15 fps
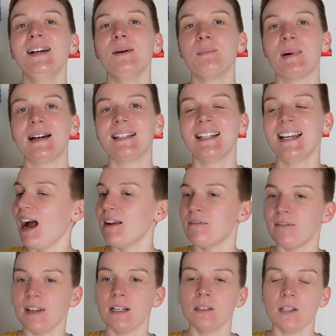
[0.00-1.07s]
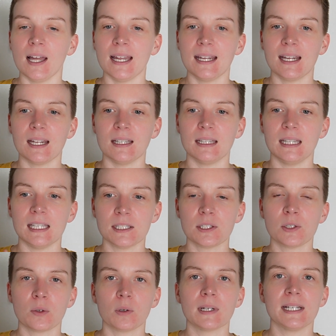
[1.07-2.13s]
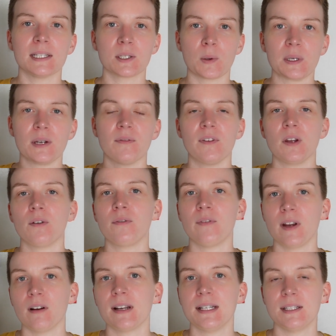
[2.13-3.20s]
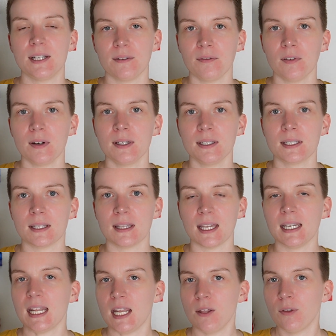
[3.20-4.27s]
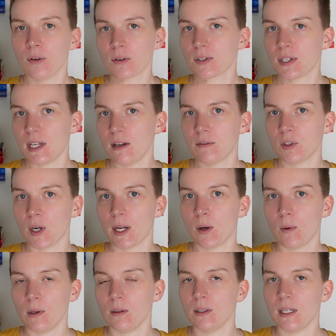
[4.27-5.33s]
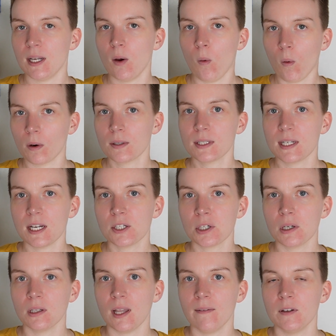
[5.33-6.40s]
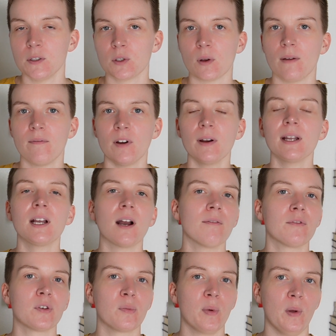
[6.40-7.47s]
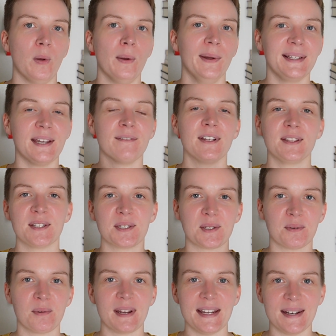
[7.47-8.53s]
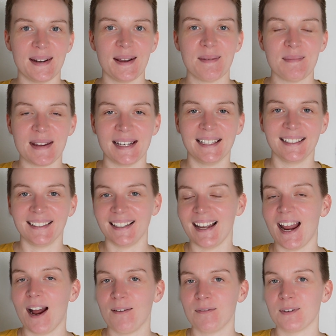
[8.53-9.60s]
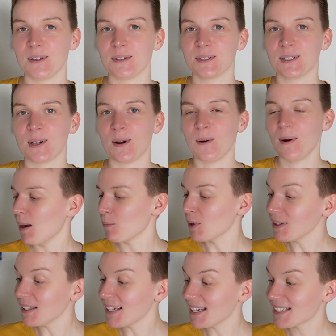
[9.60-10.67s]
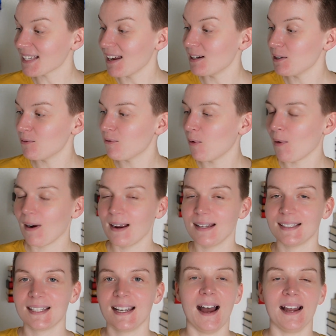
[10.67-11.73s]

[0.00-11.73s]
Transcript: But I feel like this story is going to feel very different than either Sea of Tranquility or Station 11, so I'm very comfortable giving this a read immediately after. So I'm really excited for it.